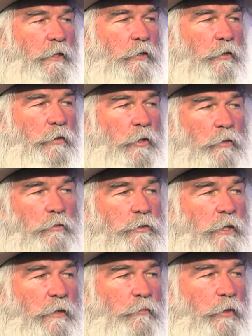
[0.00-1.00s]
our
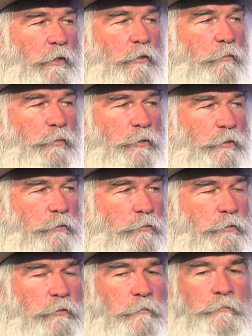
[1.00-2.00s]
longtime record
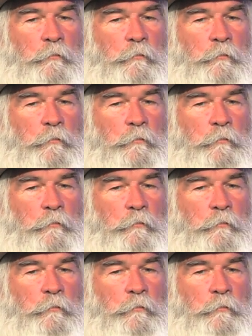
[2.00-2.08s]
producer.